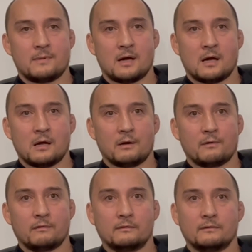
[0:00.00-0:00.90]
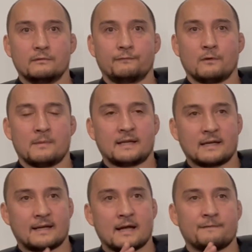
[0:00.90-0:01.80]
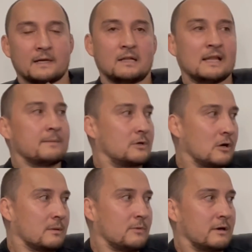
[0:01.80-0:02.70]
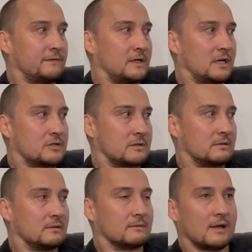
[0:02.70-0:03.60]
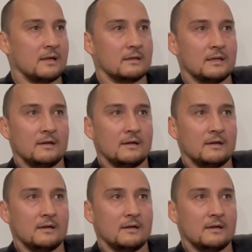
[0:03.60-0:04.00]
like a kind of a clamp guard modification, right?